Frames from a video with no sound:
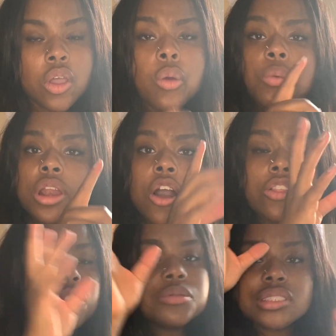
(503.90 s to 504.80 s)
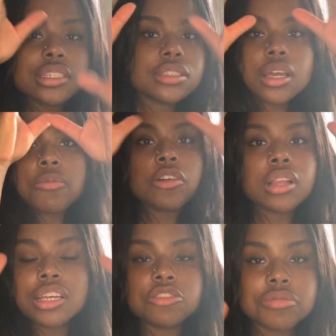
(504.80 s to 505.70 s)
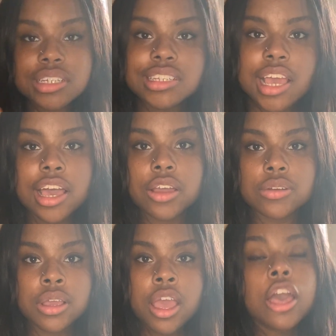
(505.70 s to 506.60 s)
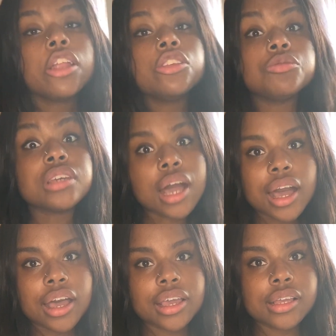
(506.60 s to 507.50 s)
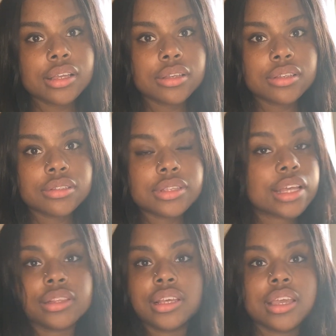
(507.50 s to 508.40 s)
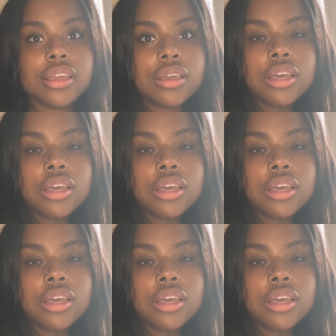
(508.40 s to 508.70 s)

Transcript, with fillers: When all those things come cluttering down and you die, sadly,